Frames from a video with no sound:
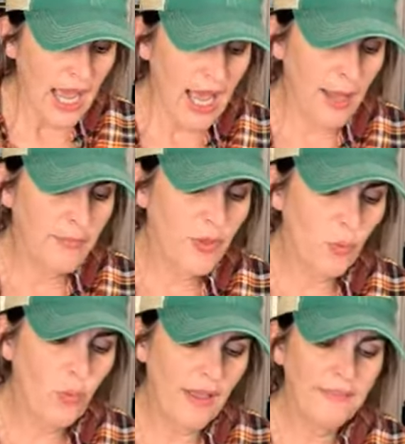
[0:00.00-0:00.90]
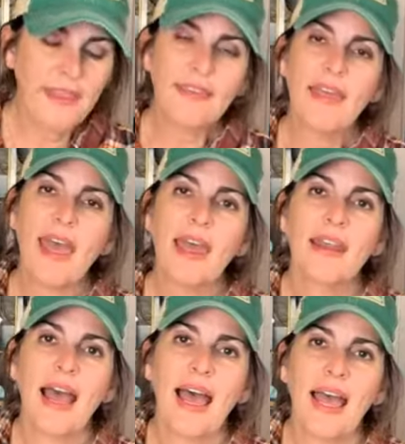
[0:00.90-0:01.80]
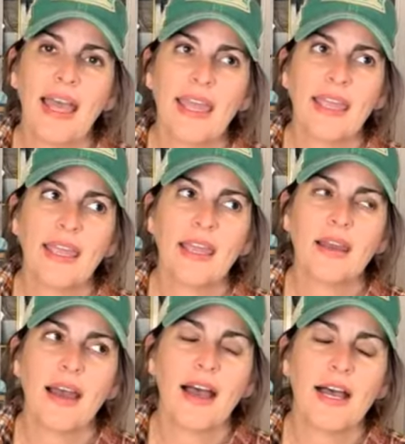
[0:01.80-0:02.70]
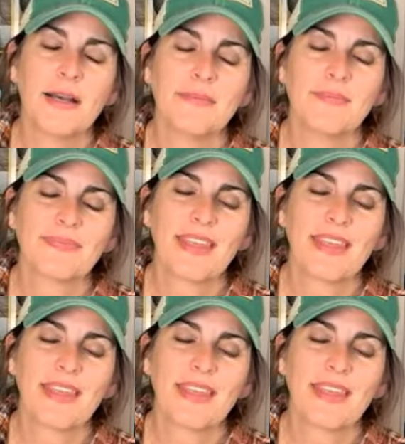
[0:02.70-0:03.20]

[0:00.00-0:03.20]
Um, the one thing that I um,